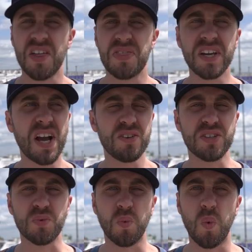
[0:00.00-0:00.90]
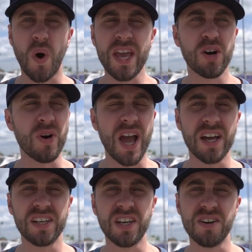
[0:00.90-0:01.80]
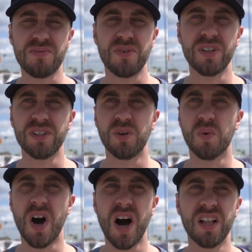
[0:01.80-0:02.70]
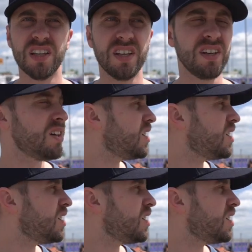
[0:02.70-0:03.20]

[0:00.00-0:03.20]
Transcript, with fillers: I think I'll just wait around here for a little while and